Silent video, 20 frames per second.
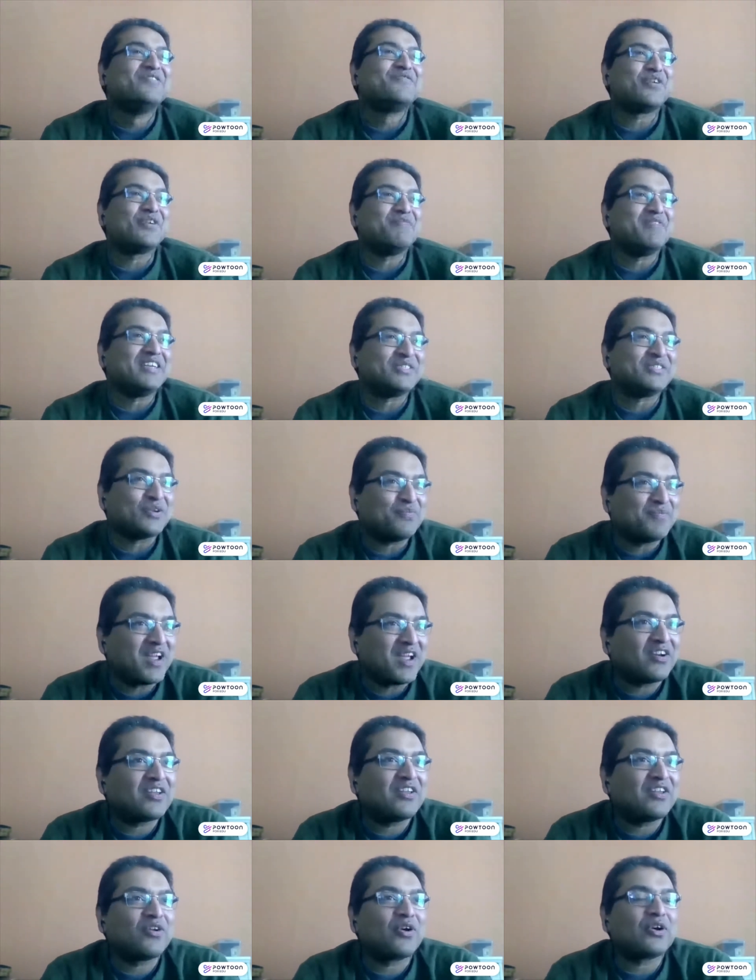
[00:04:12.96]
for
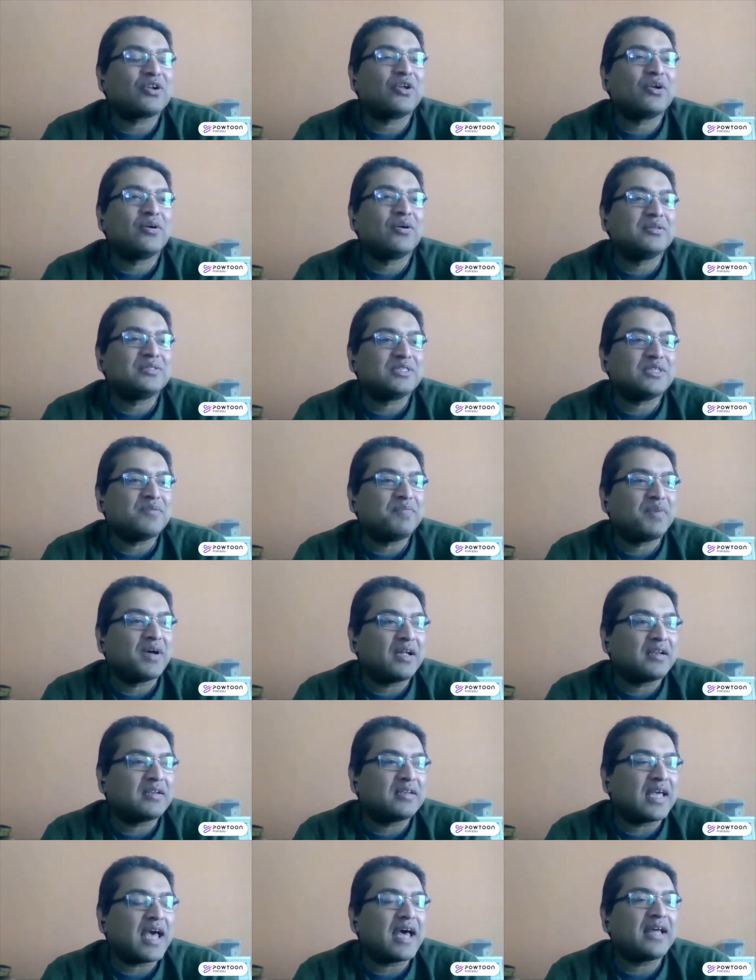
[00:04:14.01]
Mesoamerican archaeology,
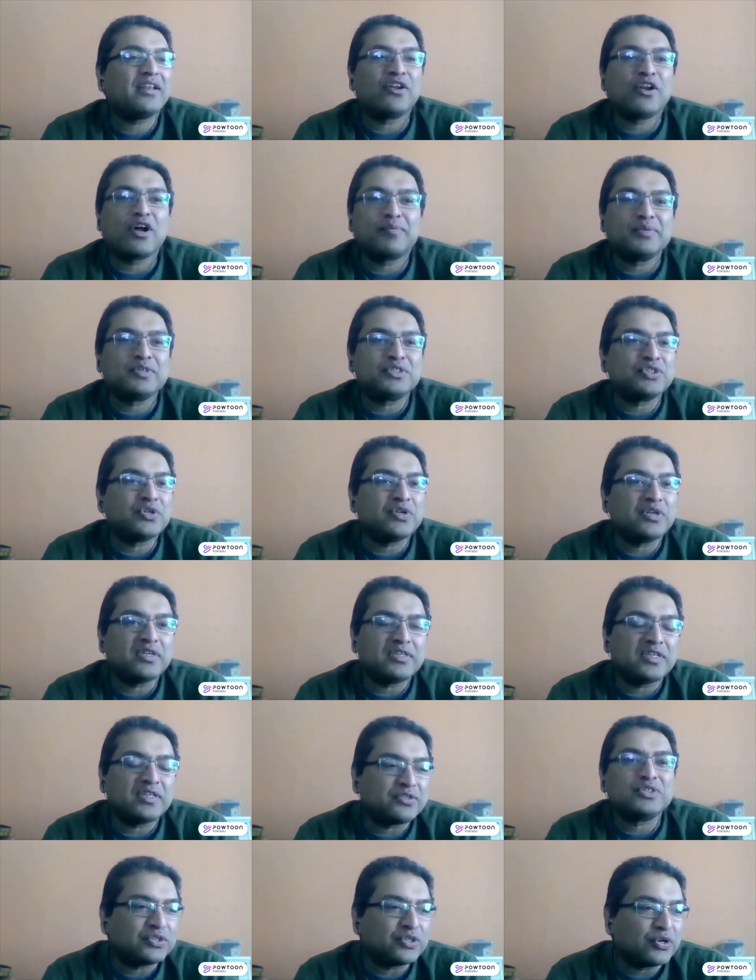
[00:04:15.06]
but had an
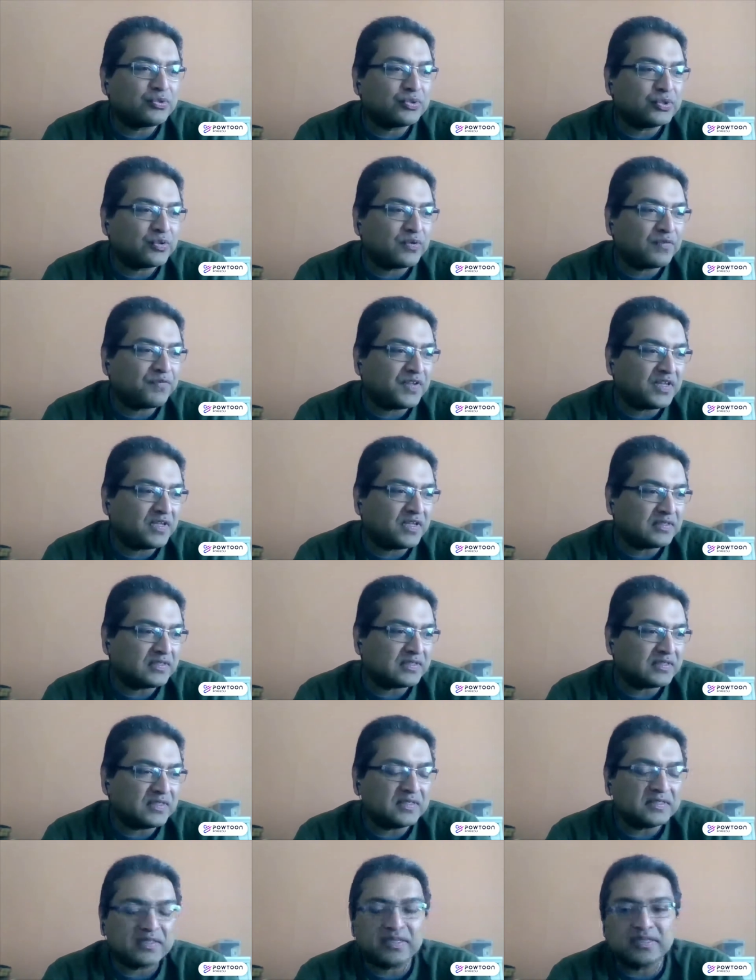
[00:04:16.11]
opportunity to go do a field
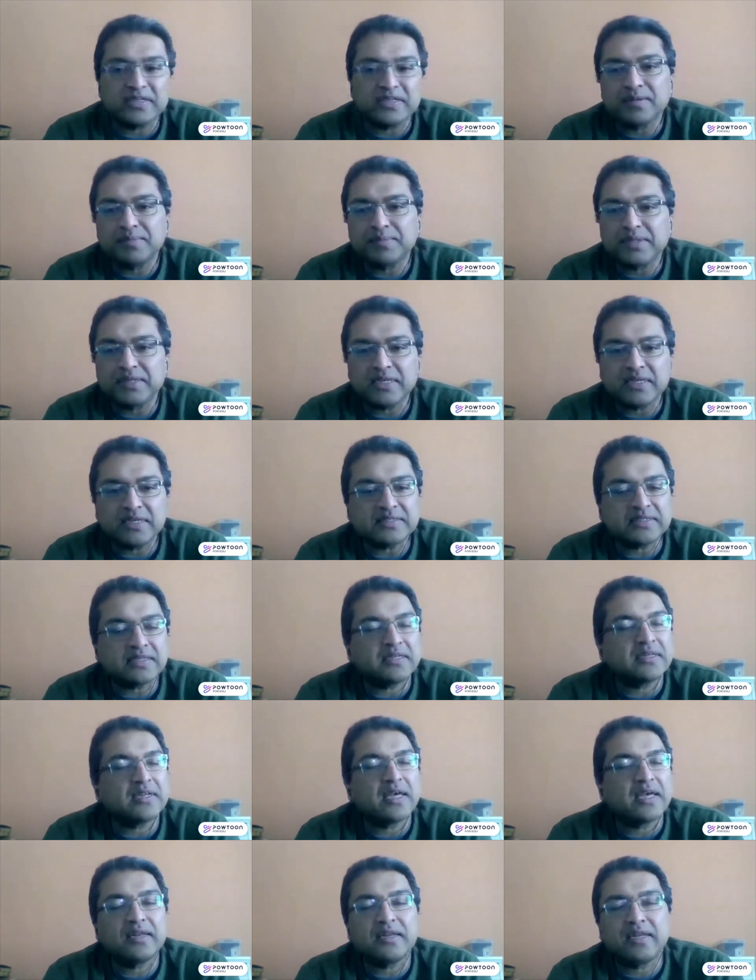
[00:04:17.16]
season in Belize.
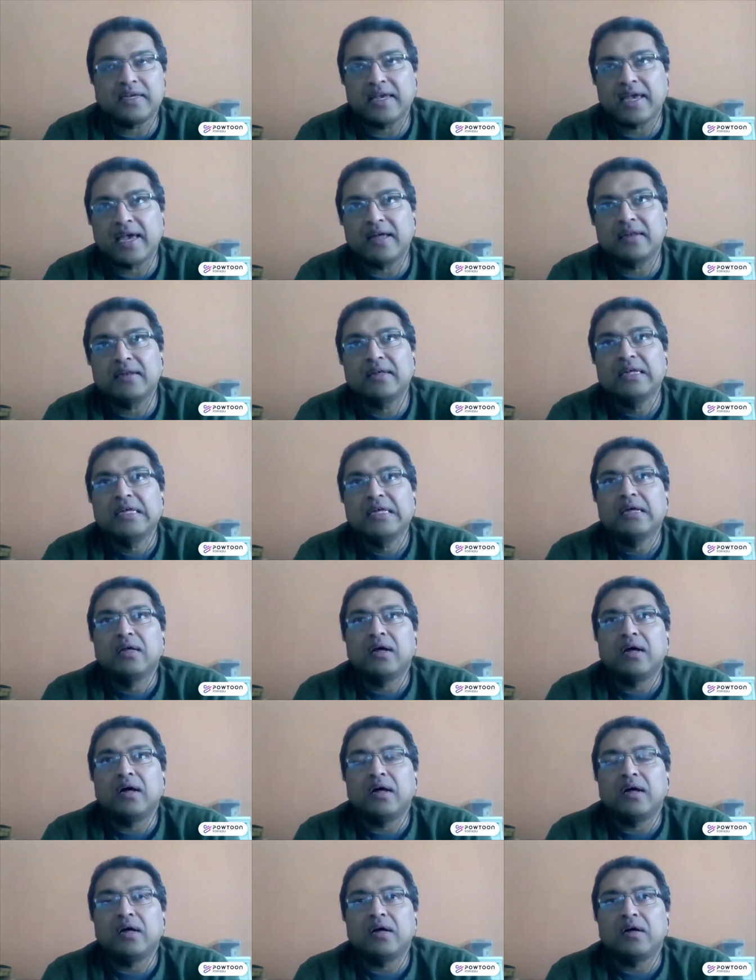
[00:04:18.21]
And, and again,
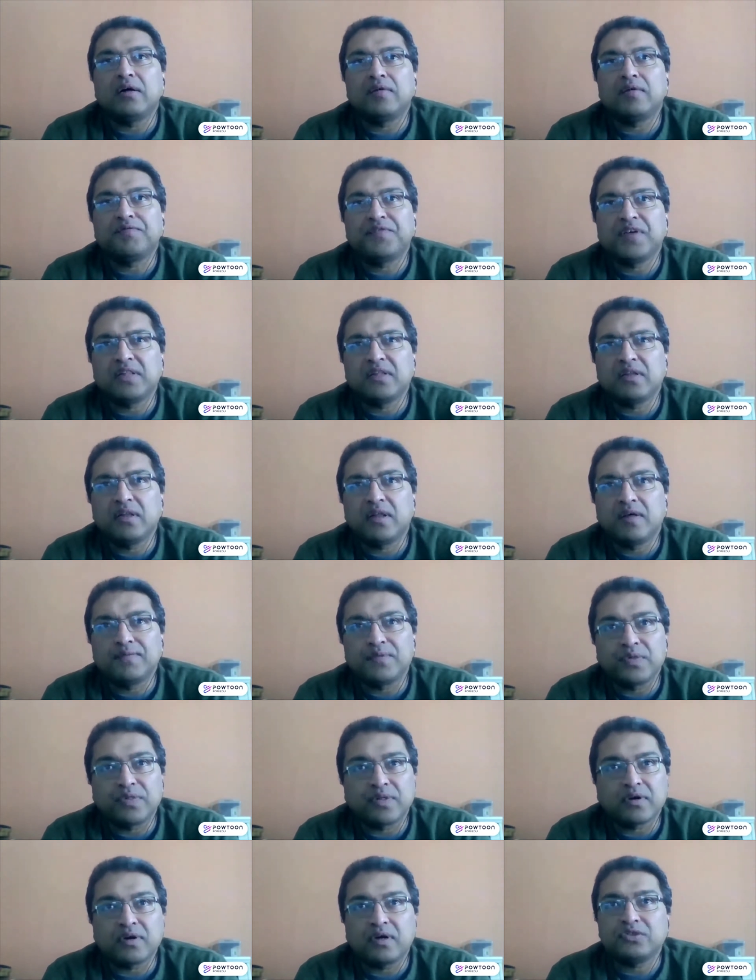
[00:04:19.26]
uh, fell in love
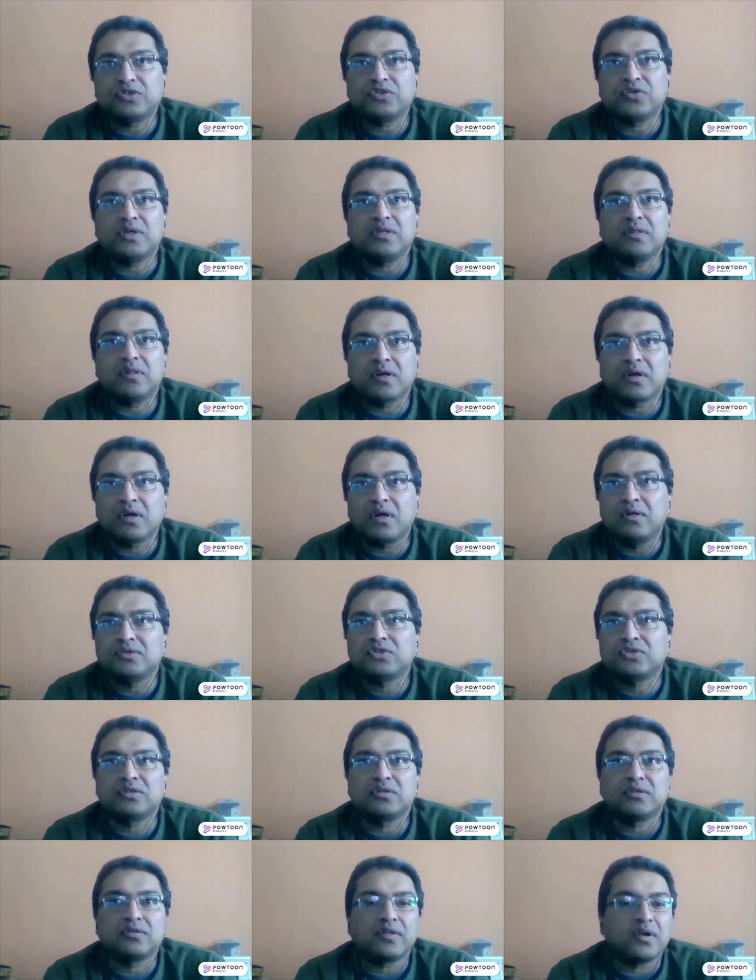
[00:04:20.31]
with the country, the
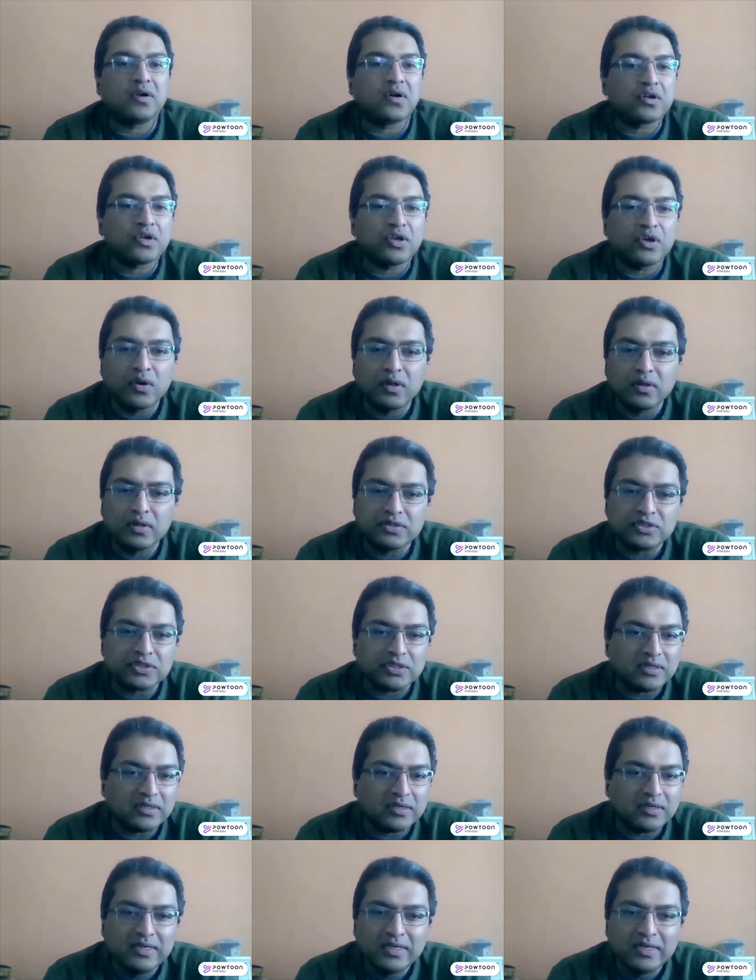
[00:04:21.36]
culture, the
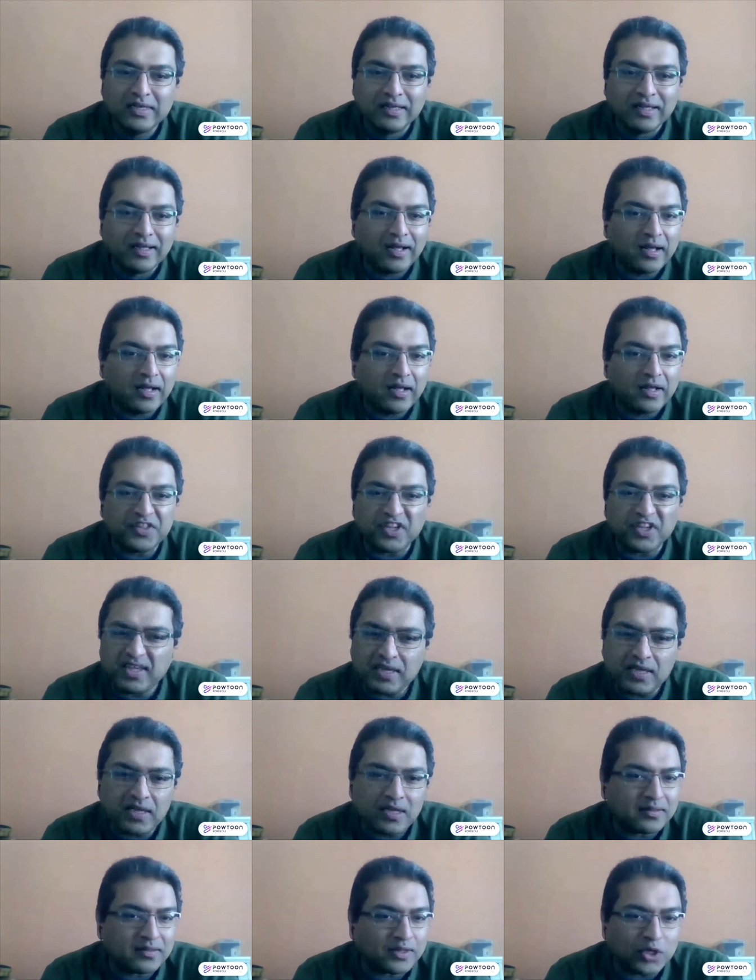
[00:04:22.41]
archaeology, uh, the
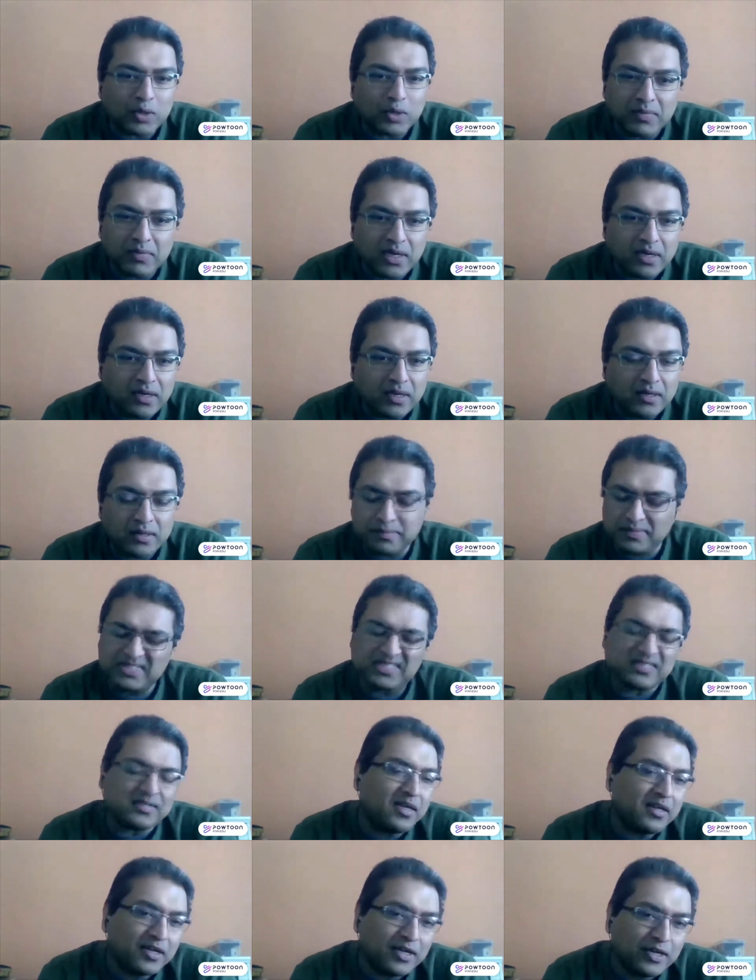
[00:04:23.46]
heat, the humidity, the
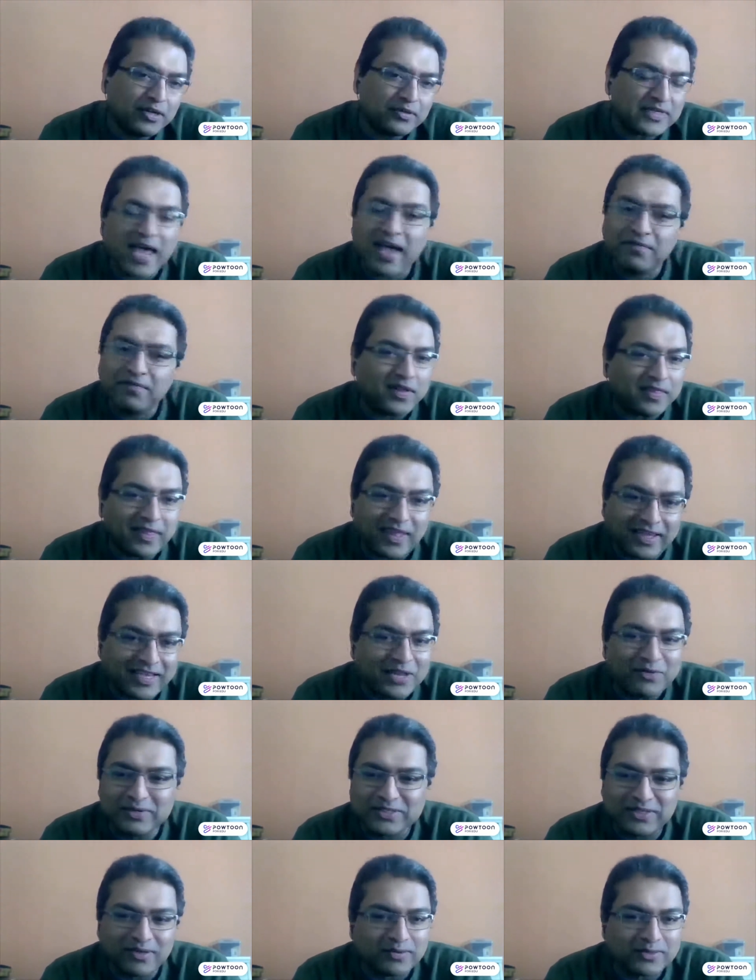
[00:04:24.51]
mosquitoes, everything.
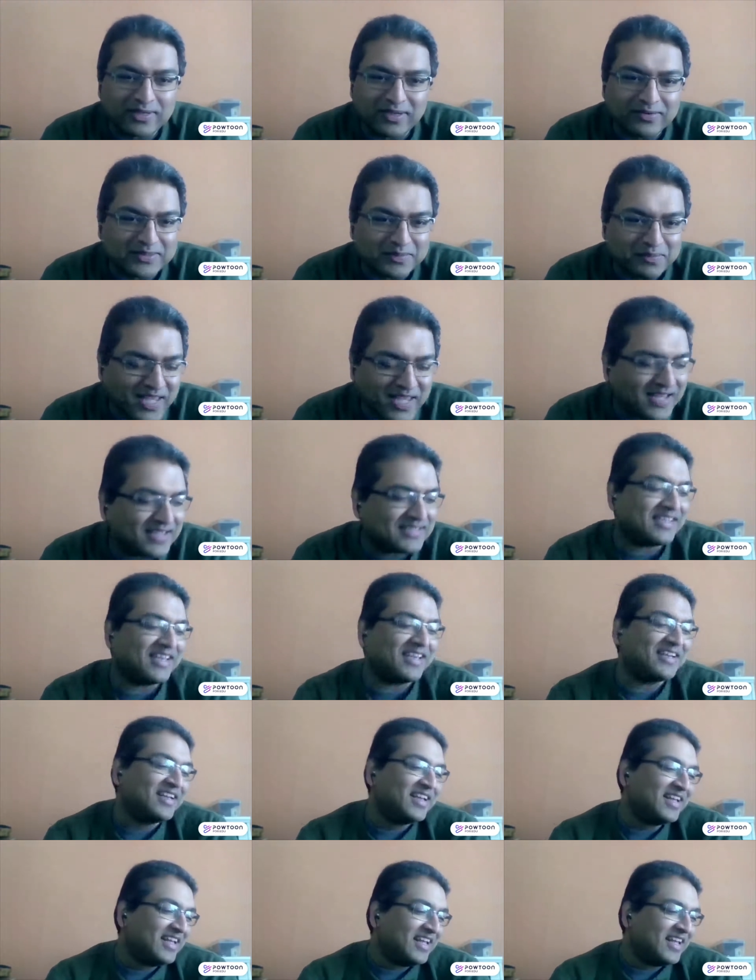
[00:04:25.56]
It was, it was, it was
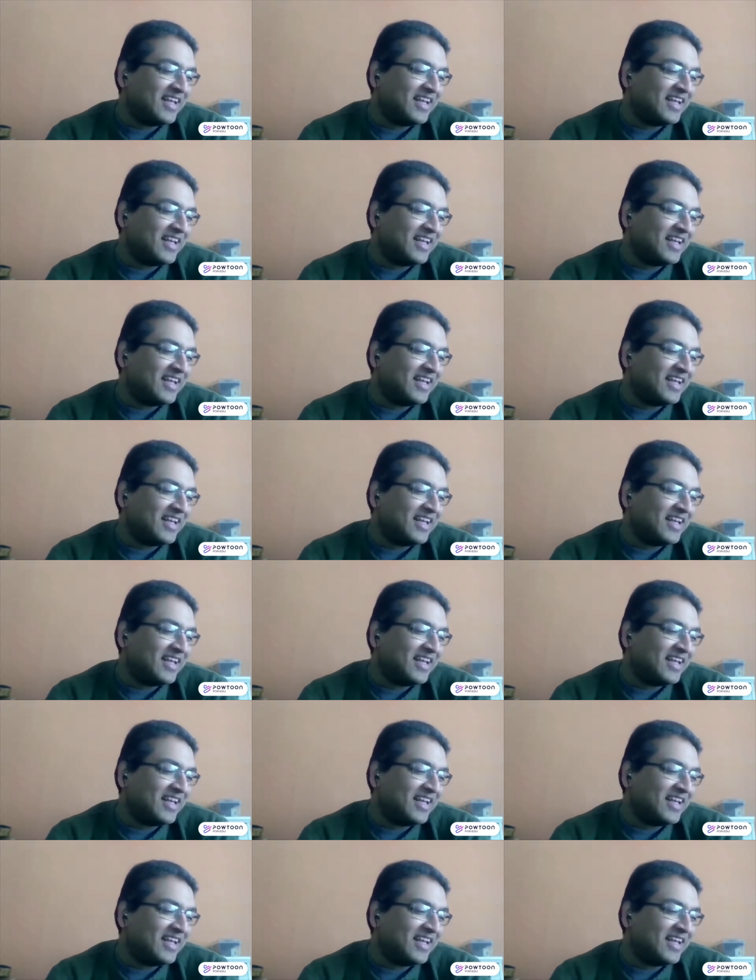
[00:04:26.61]
amazing.